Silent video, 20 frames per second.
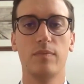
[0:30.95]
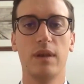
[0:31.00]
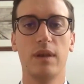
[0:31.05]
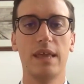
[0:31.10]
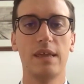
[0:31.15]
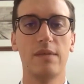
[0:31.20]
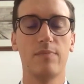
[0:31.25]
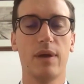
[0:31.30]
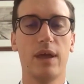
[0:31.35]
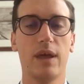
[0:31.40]

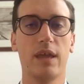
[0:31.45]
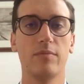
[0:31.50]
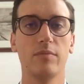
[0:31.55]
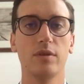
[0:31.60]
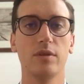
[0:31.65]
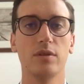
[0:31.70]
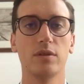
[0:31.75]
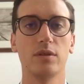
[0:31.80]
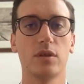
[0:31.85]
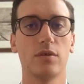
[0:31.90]
late
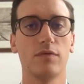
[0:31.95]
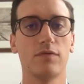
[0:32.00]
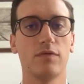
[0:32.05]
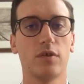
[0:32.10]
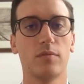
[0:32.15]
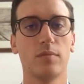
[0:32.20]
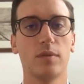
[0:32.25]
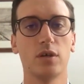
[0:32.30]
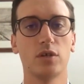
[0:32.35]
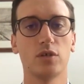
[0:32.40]
payments of
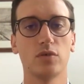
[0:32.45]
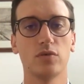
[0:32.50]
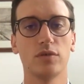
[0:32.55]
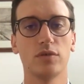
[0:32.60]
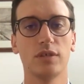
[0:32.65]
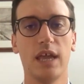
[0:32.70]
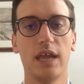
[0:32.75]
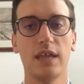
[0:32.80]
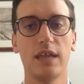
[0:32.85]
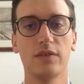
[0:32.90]
commercial
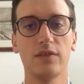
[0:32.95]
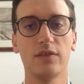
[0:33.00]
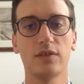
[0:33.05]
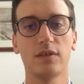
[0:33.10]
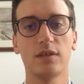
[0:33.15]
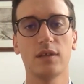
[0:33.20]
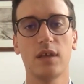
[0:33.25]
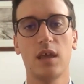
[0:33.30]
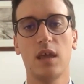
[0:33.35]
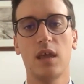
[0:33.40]

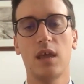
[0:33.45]
debts